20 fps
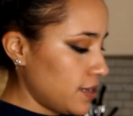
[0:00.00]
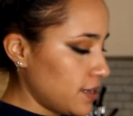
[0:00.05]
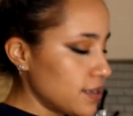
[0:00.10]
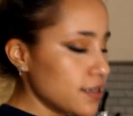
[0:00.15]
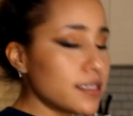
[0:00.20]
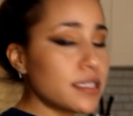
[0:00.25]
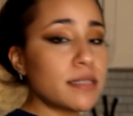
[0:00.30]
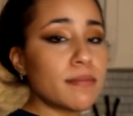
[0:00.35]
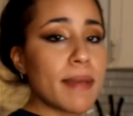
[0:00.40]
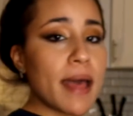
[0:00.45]

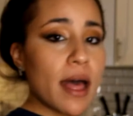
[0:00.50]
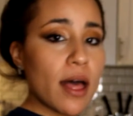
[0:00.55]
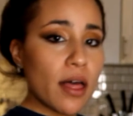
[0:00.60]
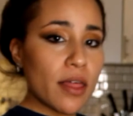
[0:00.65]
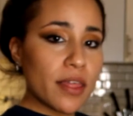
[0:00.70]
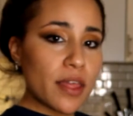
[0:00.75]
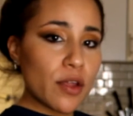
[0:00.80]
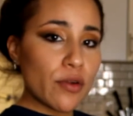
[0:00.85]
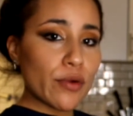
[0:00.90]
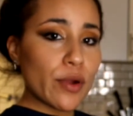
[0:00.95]
smell
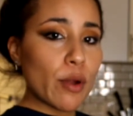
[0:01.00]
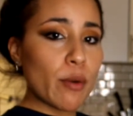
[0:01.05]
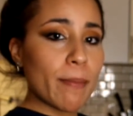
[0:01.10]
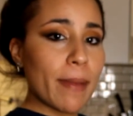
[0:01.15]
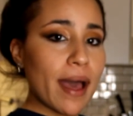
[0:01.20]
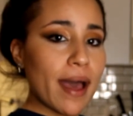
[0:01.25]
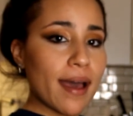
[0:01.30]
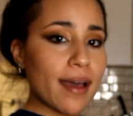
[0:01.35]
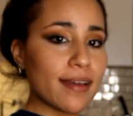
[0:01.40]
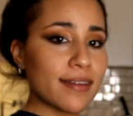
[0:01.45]
the
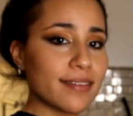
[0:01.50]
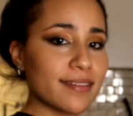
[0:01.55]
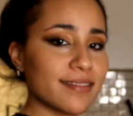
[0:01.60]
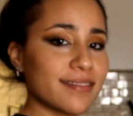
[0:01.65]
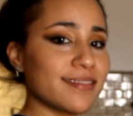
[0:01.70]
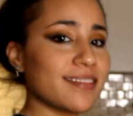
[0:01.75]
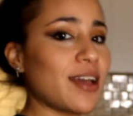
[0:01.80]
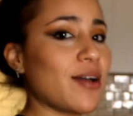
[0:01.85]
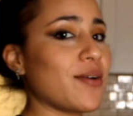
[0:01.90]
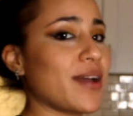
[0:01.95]
aroma.
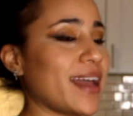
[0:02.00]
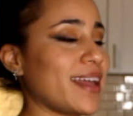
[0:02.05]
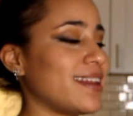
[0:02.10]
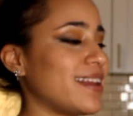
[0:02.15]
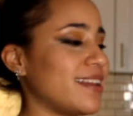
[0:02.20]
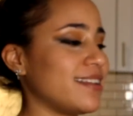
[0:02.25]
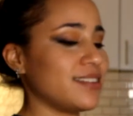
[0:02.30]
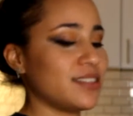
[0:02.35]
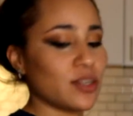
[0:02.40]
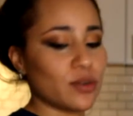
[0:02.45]

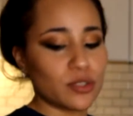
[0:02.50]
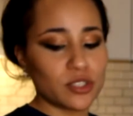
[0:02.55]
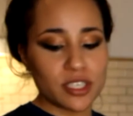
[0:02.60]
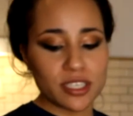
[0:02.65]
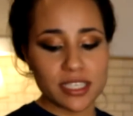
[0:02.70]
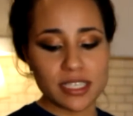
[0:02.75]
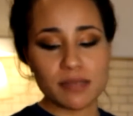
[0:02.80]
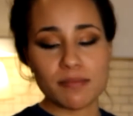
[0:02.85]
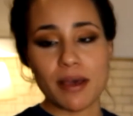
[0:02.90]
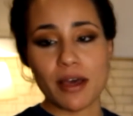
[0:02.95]
Okay, don't
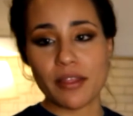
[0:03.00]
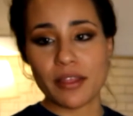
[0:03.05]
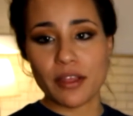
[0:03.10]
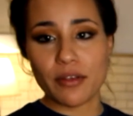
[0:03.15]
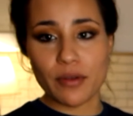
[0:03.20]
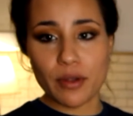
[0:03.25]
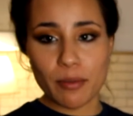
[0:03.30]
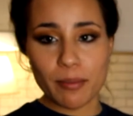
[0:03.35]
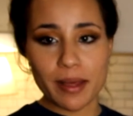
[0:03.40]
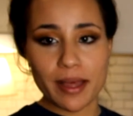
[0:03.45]
just smell the
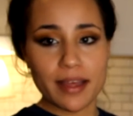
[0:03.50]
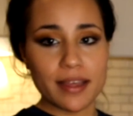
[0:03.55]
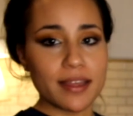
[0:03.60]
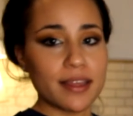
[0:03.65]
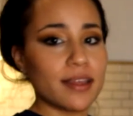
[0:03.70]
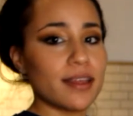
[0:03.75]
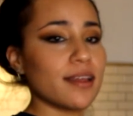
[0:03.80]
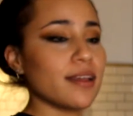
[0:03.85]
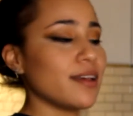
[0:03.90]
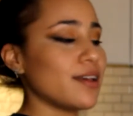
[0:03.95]
aroma.
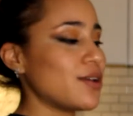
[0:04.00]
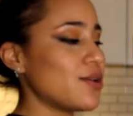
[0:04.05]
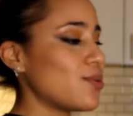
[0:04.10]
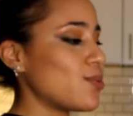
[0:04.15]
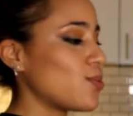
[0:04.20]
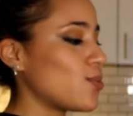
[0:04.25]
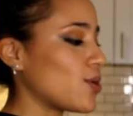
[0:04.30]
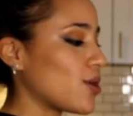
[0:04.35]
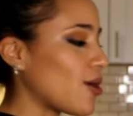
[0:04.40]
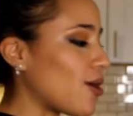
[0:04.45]

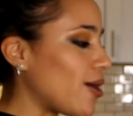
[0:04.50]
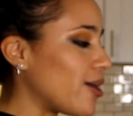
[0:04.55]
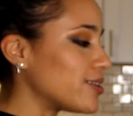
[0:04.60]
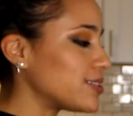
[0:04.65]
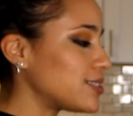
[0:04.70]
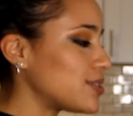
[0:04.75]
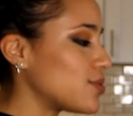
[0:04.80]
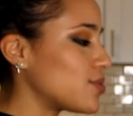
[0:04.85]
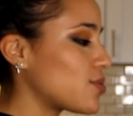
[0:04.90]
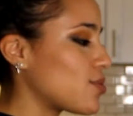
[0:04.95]
We're
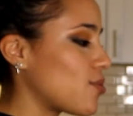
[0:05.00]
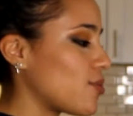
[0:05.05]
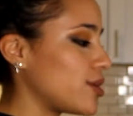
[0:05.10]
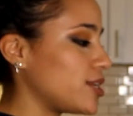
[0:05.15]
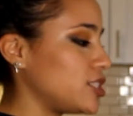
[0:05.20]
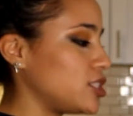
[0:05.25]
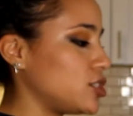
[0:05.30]
also going